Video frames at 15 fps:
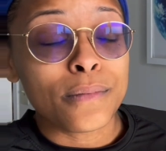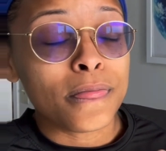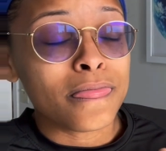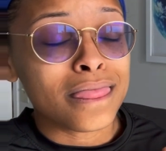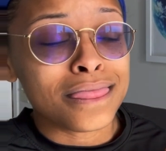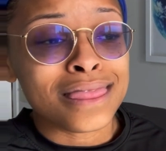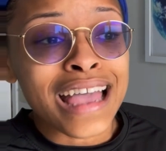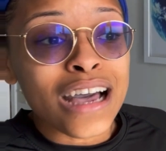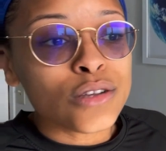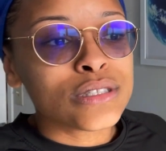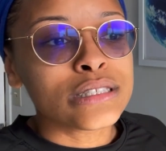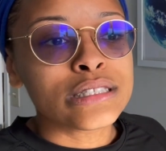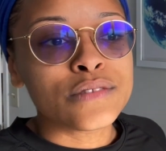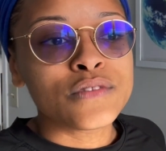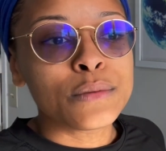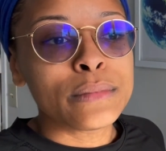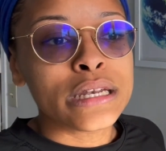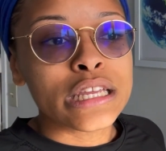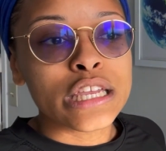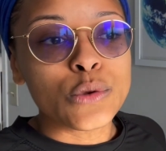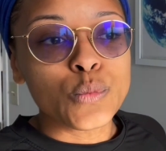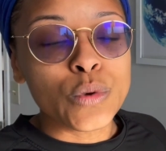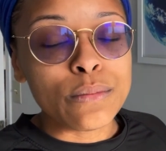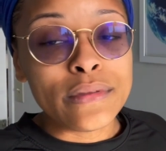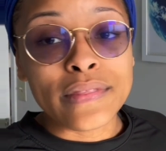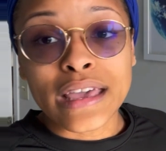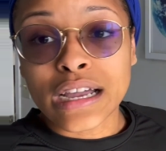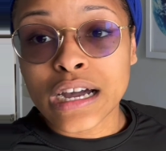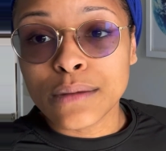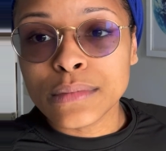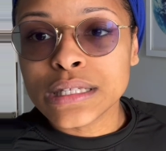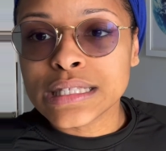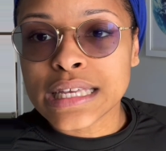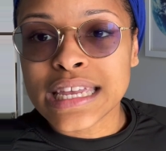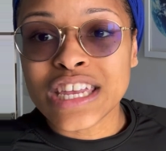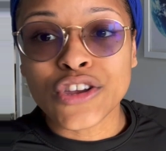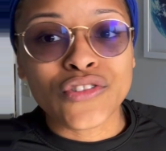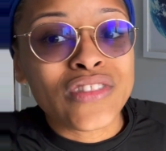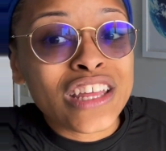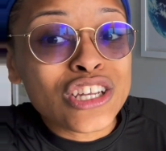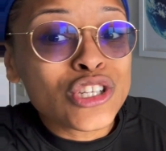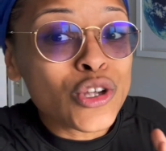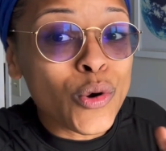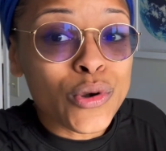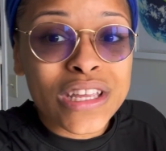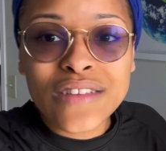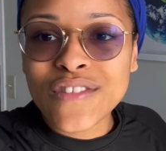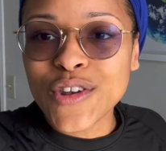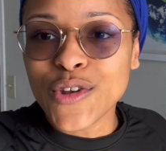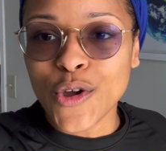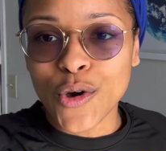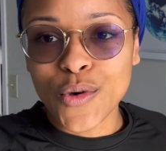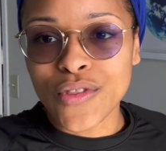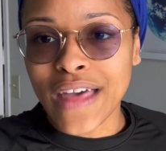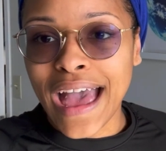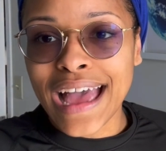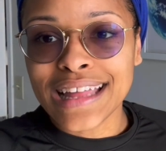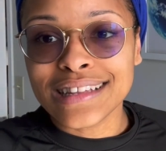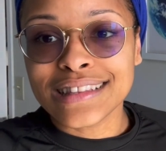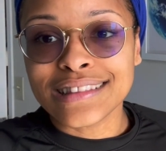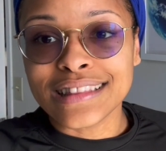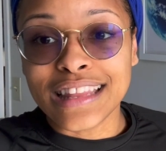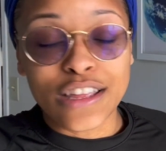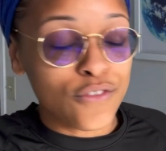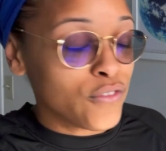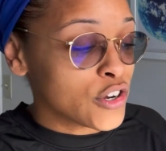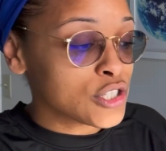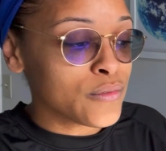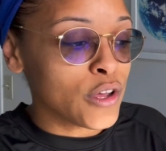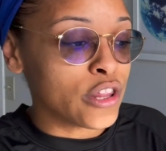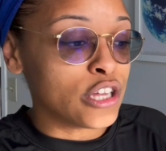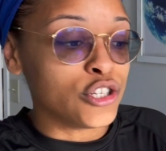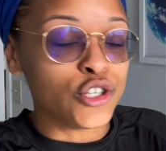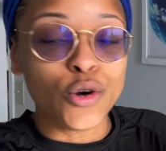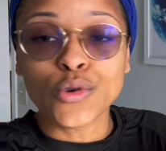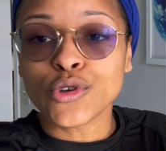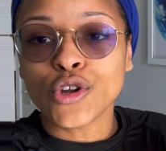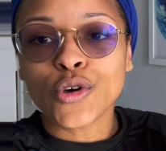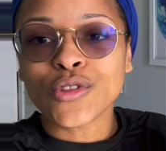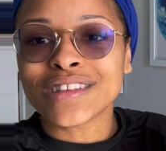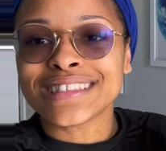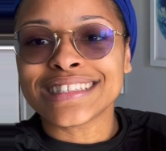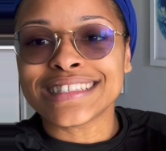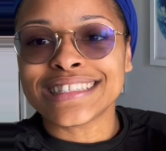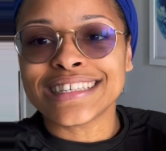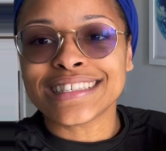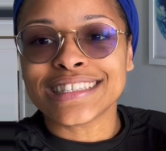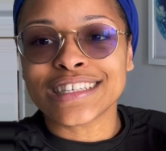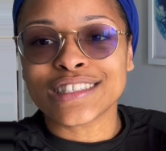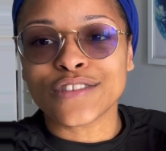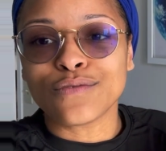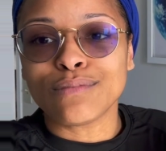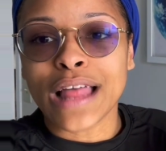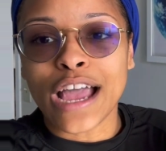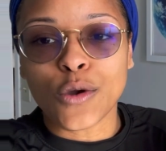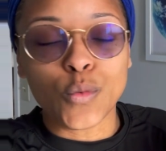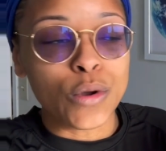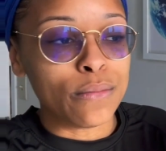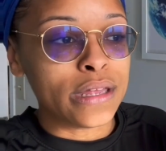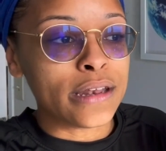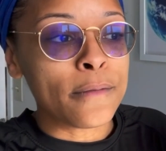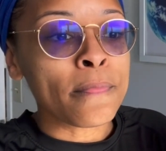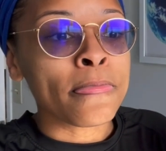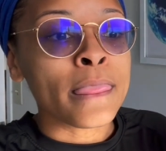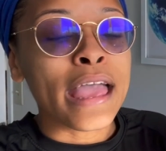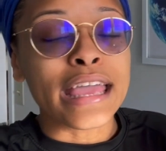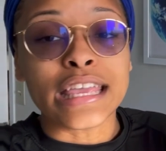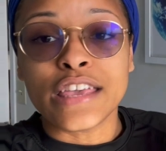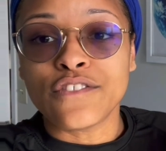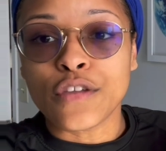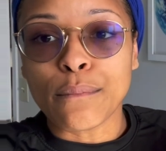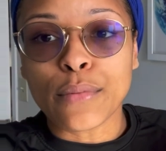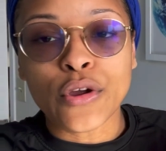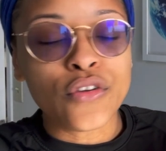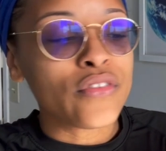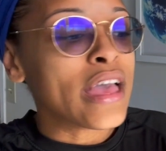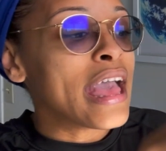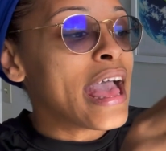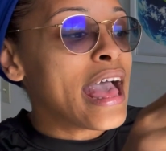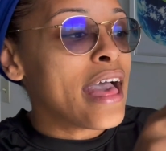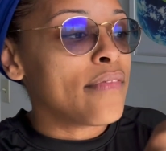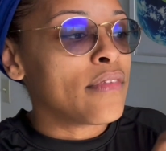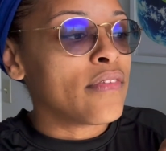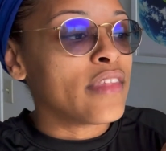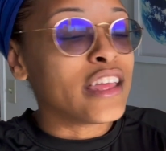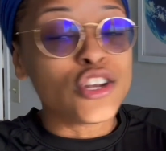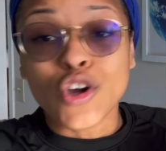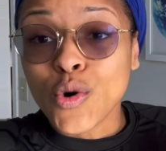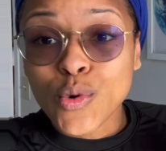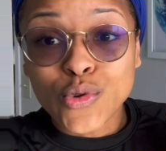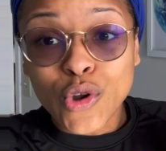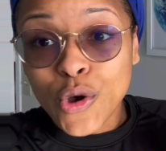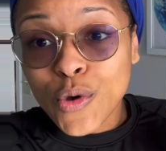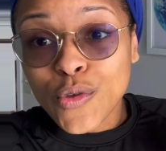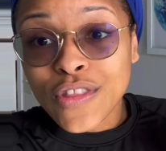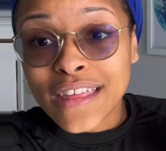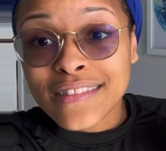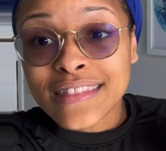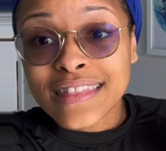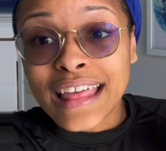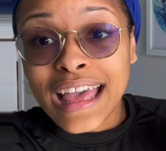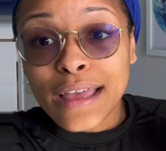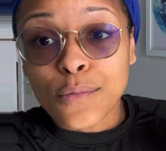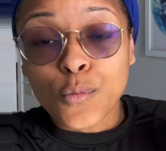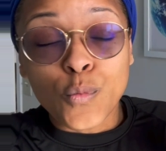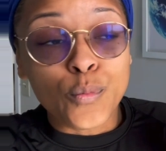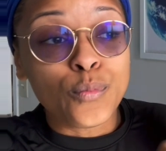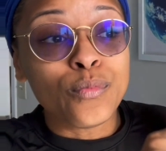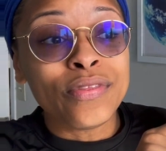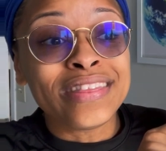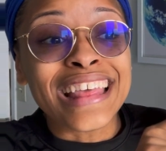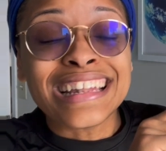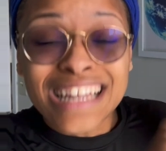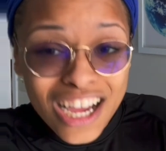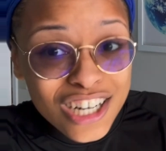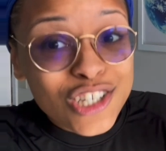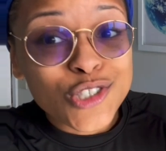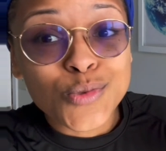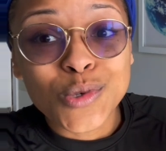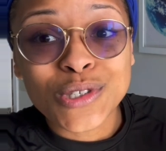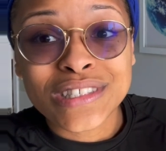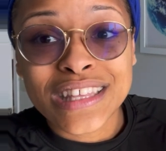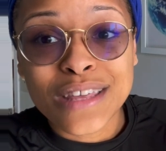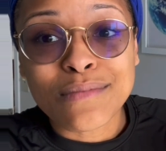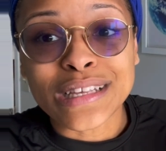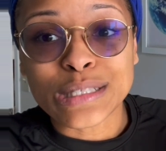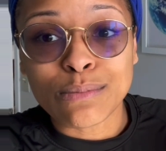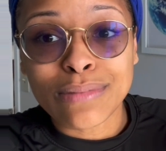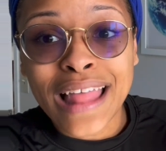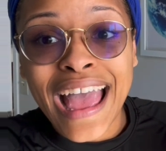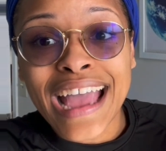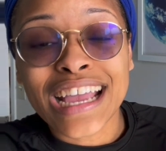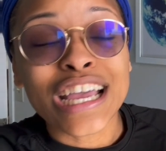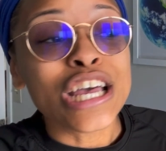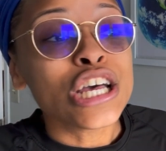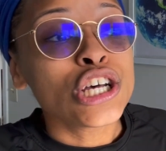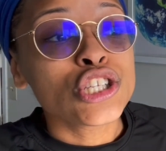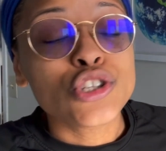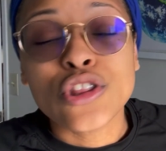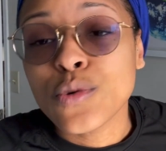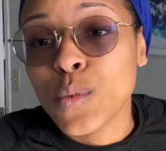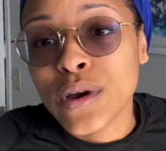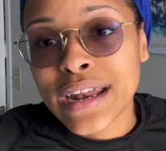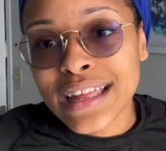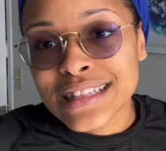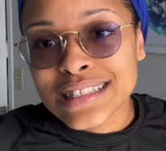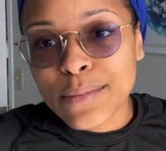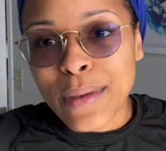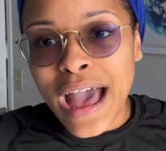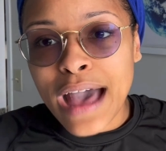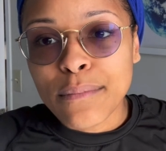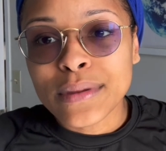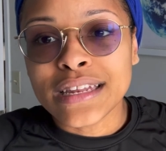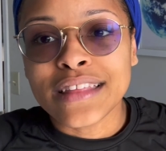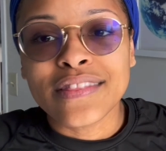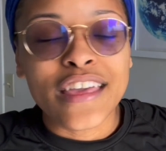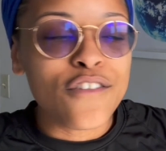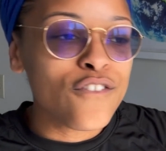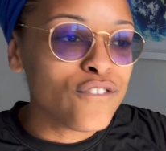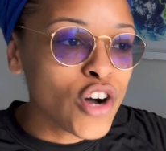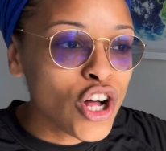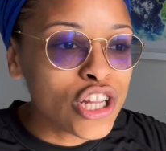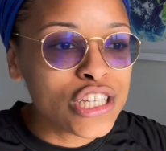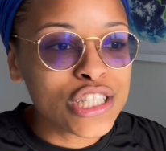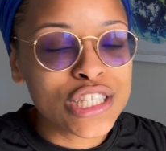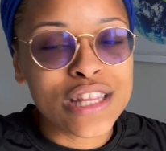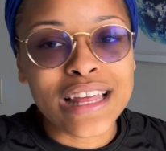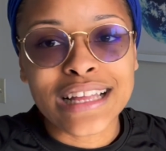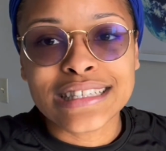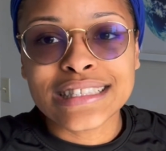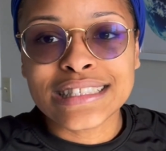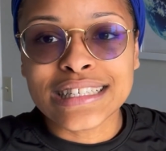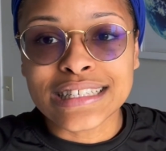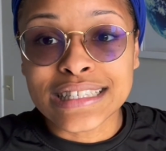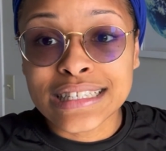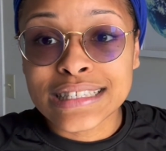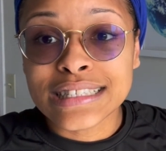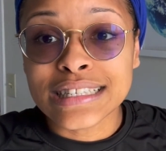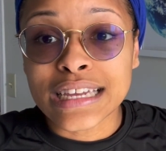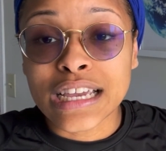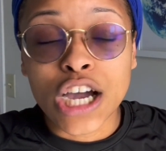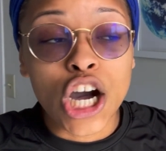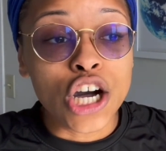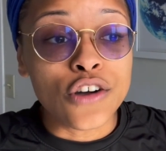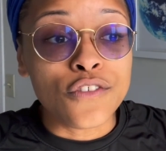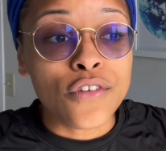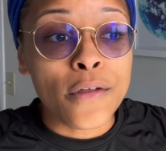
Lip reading: thousands of Dominican women that come into here, they don't even know that. First of all, they don't know the statistics of black women and giving birth. And then they don't know that the doctors will see them as black. So then what ends up happening? They fall into that statistic of